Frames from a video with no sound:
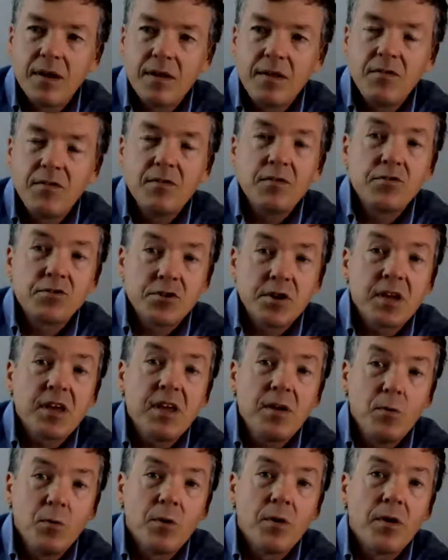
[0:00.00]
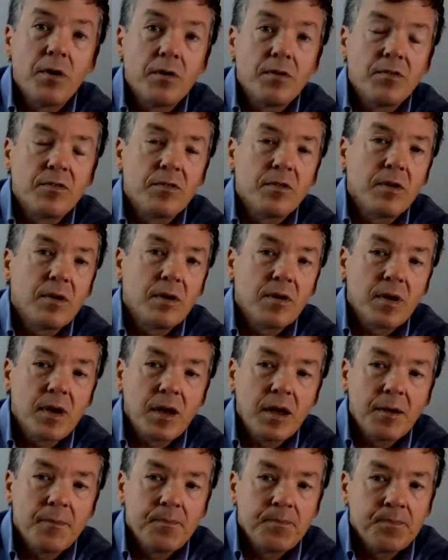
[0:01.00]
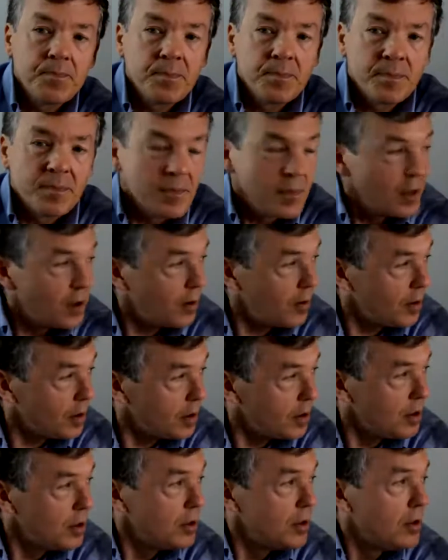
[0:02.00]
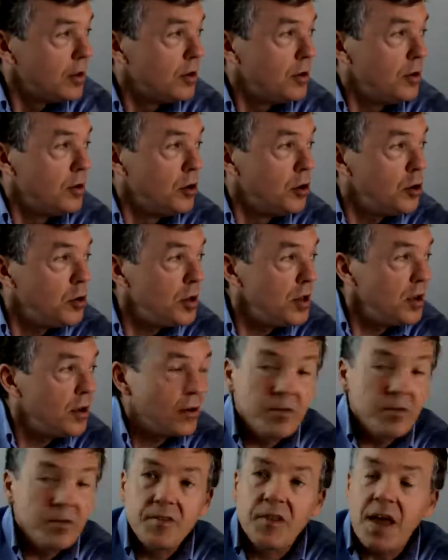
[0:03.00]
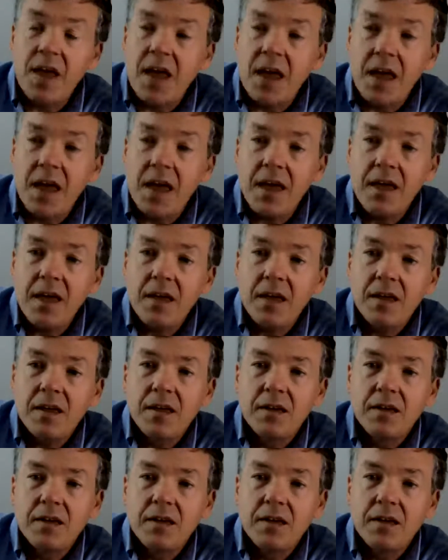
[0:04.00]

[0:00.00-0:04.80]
Okay, these are tricky words. Okay, all right. New Year's Day,